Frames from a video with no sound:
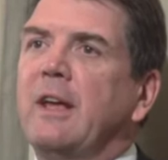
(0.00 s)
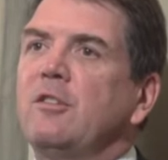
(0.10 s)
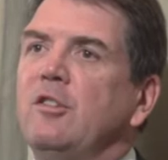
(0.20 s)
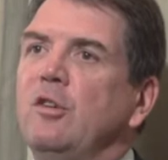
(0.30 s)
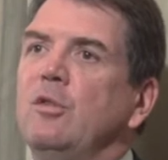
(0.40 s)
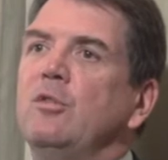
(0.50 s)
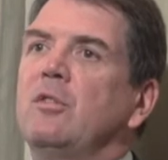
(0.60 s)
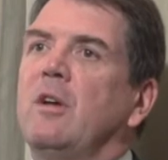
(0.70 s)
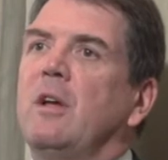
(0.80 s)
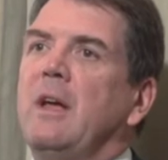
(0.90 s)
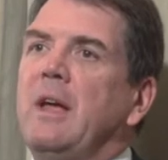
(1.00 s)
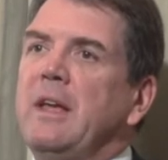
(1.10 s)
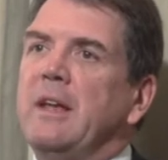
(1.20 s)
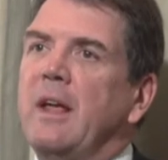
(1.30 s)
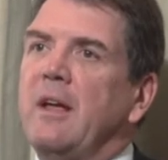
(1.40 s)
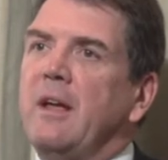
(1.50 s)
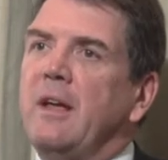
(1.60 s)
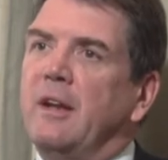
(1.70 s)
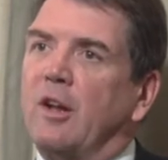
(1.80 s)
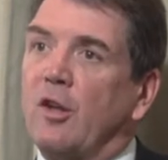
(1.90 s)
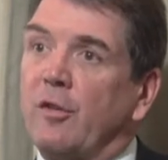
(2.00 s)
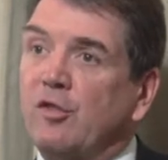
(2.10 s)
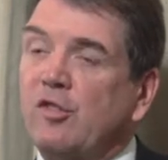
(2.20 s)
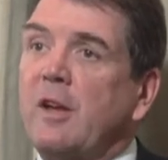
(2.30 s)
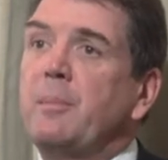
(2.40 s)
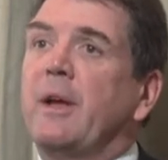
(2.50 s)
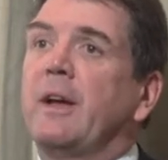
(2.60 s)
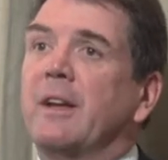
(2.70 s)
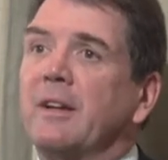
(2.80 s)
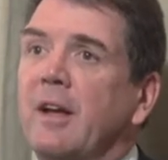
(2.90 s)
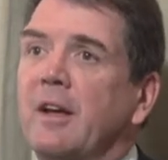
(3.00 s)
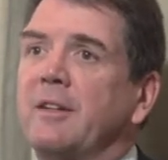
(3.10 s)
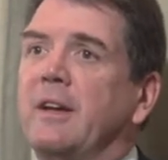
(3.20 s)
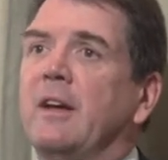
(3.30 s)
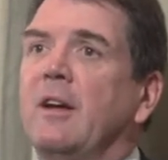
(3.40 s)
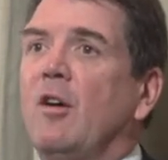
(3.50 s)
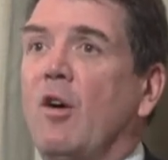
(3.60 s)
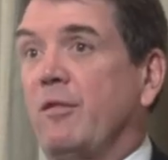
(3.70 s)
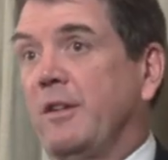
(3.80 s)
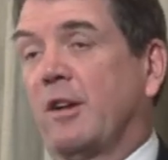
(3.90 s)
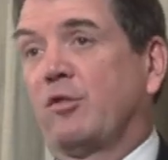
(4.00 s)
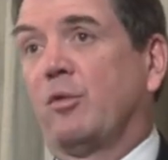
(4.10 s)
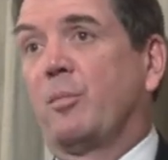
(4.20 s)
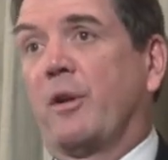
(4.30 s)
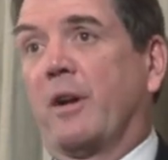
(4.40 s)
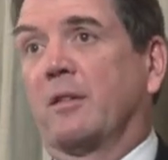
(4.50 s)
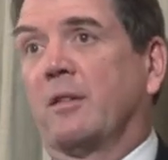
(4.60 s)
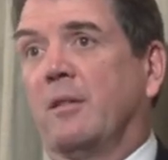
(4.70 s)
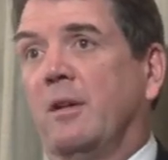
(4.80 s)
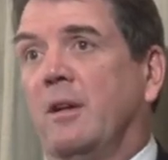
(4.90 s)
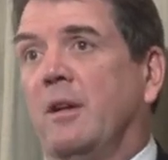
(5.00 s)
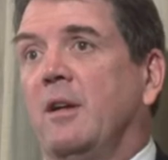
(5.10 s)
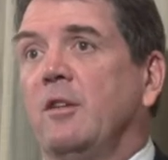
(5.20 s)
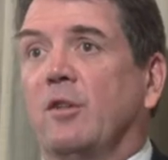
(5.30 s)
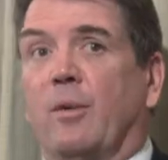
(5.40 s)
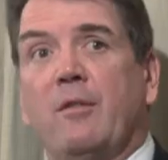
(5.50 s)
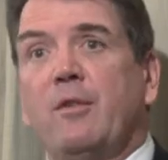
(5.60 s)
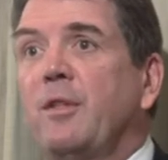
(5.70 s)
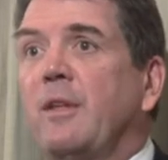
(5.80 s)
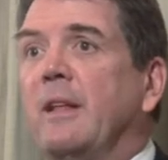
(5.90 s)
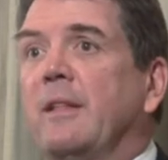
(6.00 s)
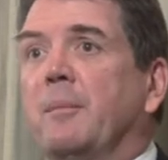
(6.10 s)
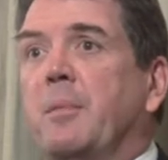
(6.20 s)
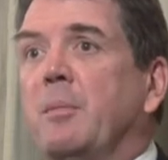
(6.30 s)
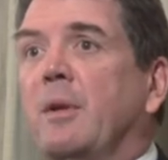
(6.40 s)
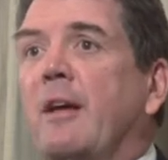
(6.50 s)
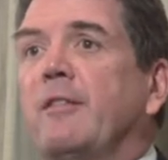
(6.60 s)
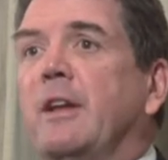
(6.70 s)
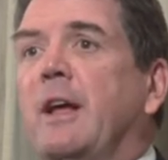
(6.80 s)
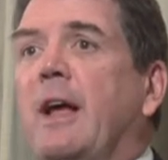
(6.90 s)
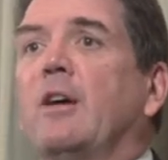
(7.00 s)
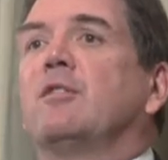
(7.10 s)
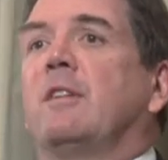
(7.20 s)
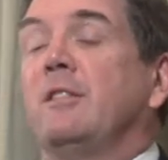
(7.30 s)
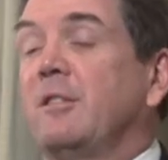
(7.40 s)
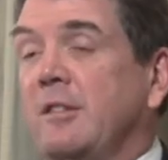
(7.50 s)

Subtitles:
gets used in a lot of shaping and cutting of industrial product. So everything that people have in their house has